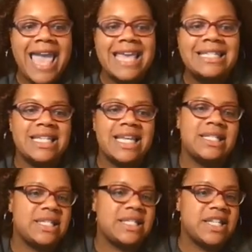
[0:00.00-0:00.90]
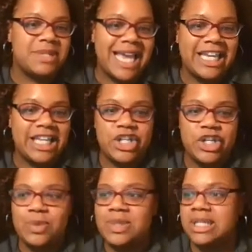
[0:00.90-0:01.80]

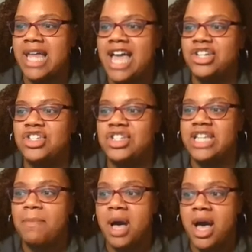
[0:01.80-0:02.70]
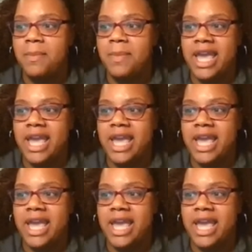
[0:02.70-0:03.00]
ncsm.edu/step-up,